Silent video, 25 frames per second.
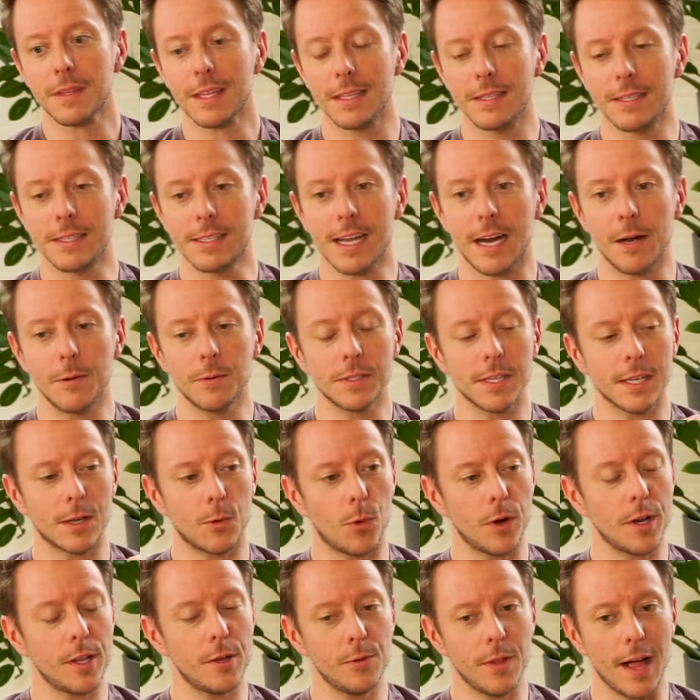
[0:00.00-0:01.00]
This guy was like,
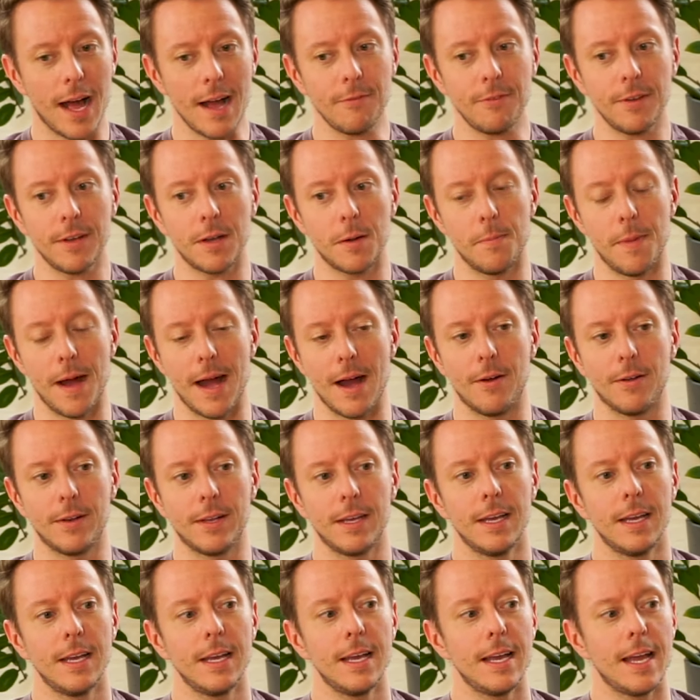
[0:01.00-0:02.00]
what are you laughing about?
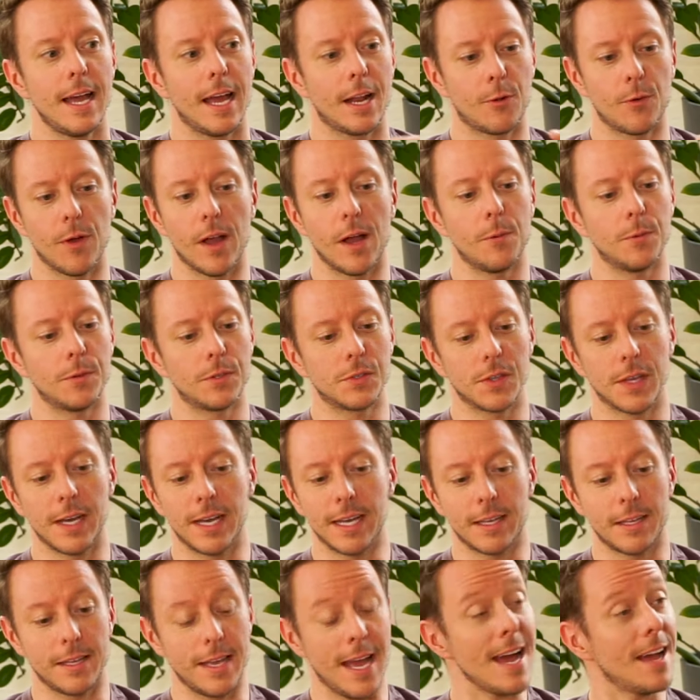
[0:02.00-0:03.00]
And Grant was like,
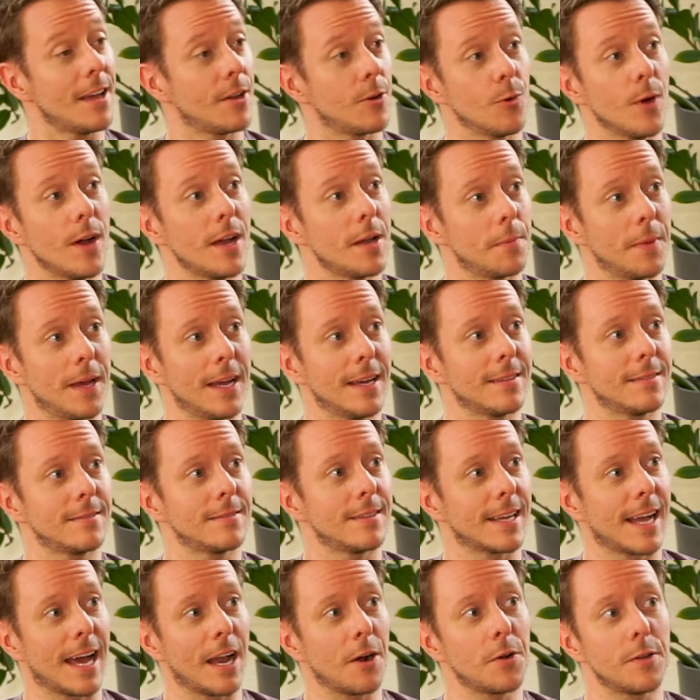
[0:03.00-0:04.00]
yeah, you're right, man.
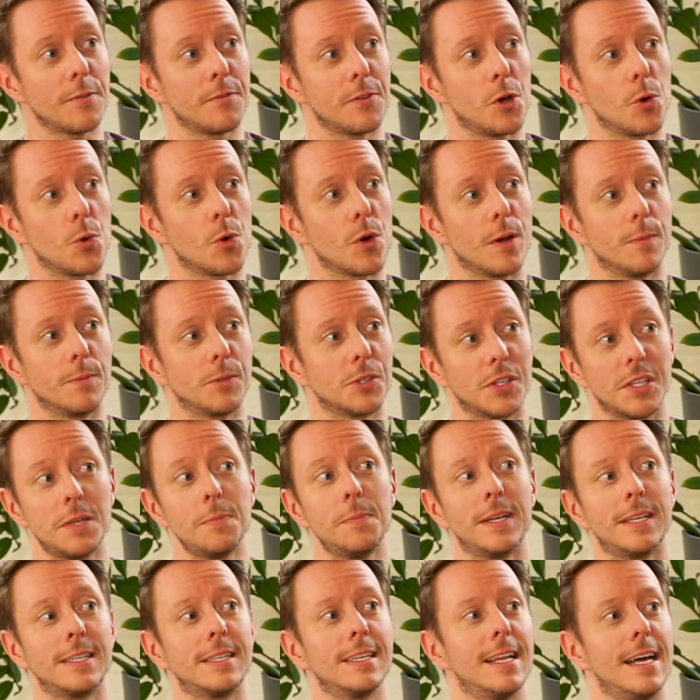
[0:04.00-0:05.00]
Like, I don't even know where I'm
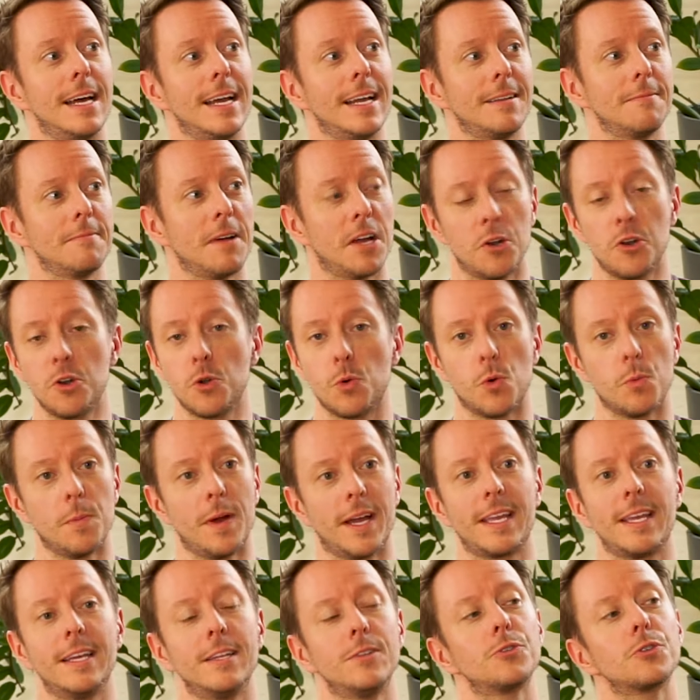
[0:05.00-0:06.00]
sleeping tonight. I don't know where my
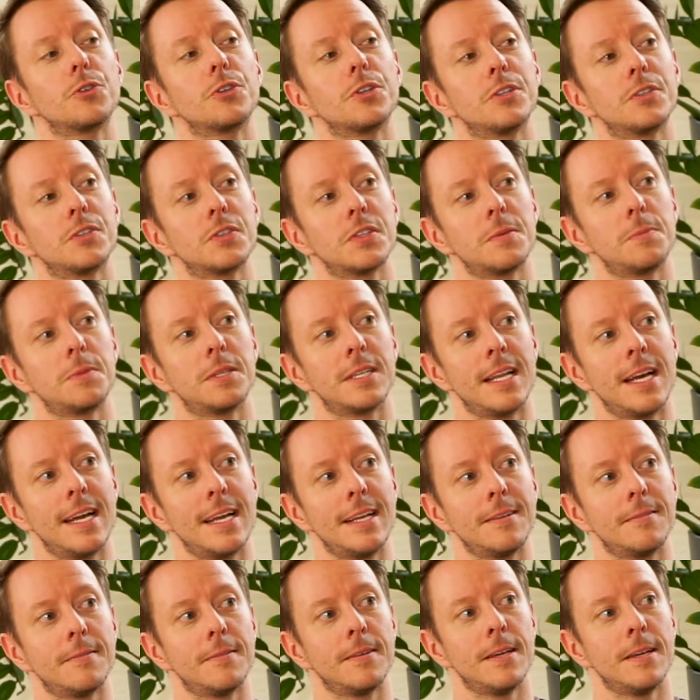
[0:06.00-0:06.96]
kids are gonna sleep tonight.